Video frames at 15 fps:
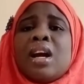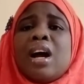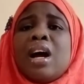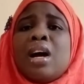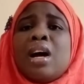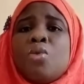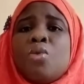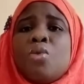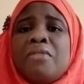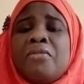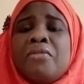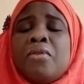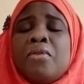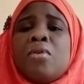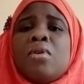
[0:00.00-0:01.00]

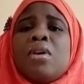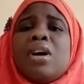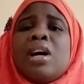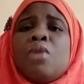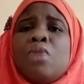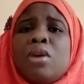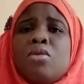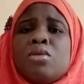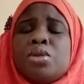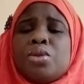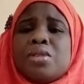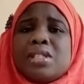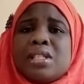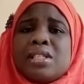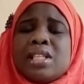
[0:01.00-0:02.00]
Aquafor aquaculture
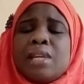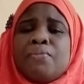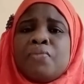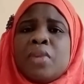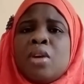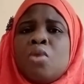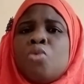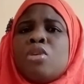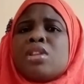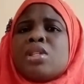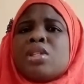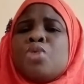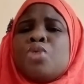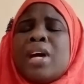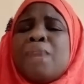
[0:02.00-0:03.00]
system. What
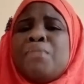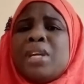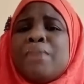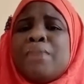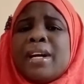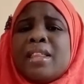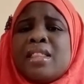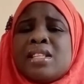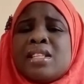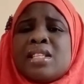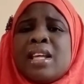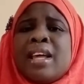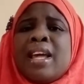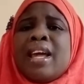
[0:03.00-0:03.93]
do I mean by this?